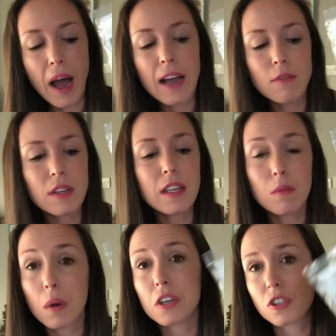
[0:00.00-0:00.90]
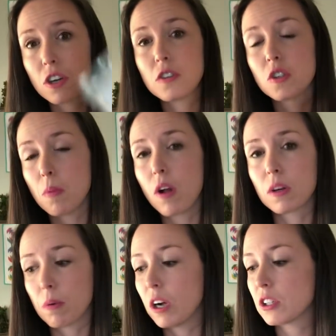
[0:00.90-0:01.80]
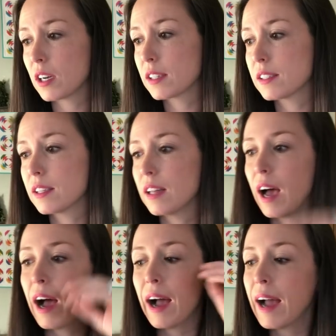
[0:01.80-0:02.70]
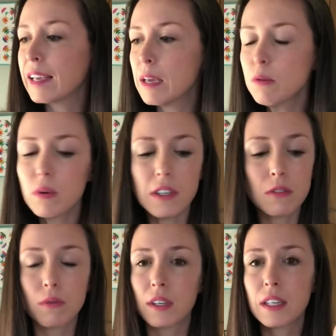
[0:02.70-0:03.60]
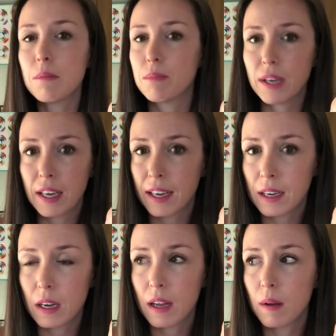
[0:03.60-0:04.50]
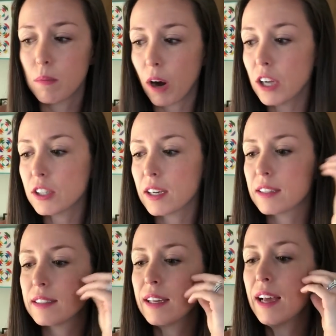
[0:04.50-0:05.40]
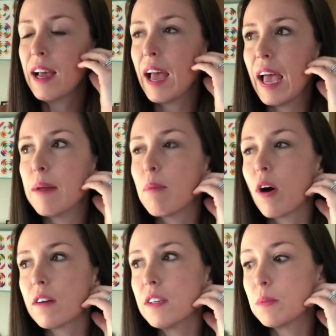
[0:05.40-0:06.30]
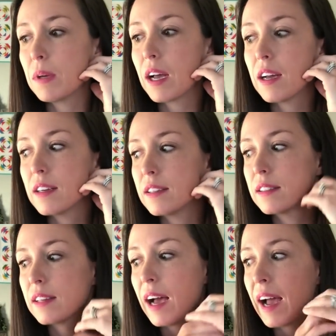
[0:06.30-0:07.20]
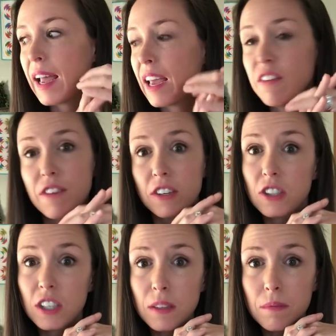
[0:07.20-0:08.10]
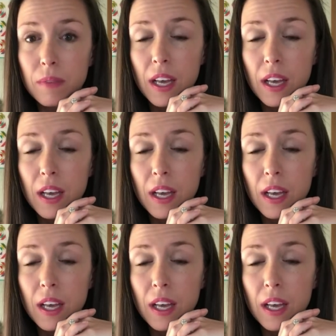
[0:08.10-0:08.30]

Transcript: I really want to start smaller projects. I, I keep doing these really big projects, and part of it's because I hate finishing.